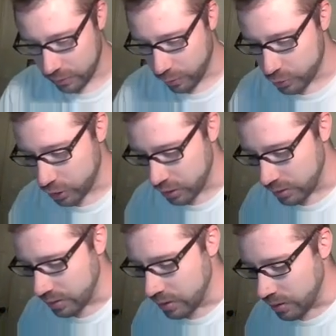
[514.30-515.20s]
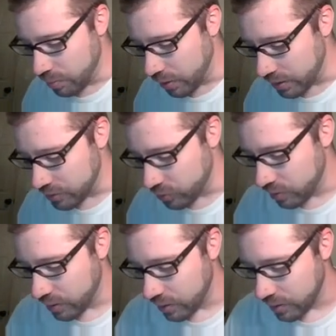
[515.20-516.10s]
Inversion plus
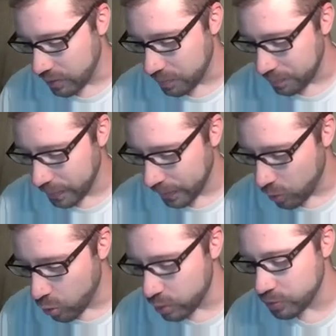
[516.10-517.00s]
Court